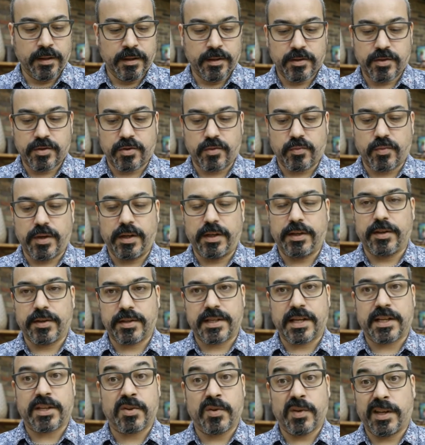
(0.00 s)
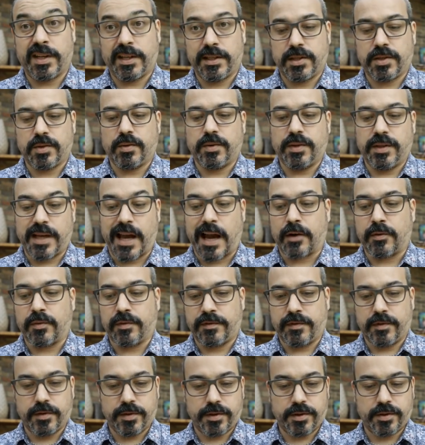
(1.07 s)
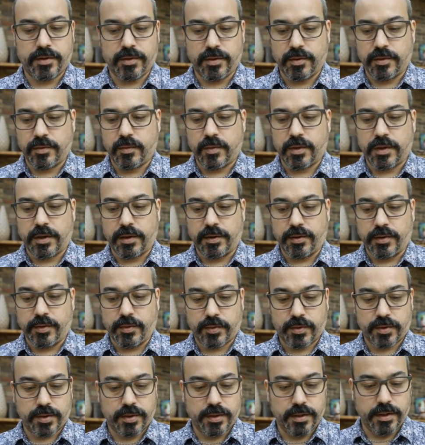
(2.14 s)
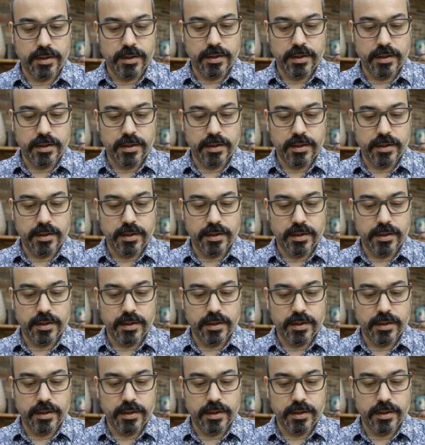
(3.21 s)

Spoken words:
So really the saturated zone, the aquifers. So what are those?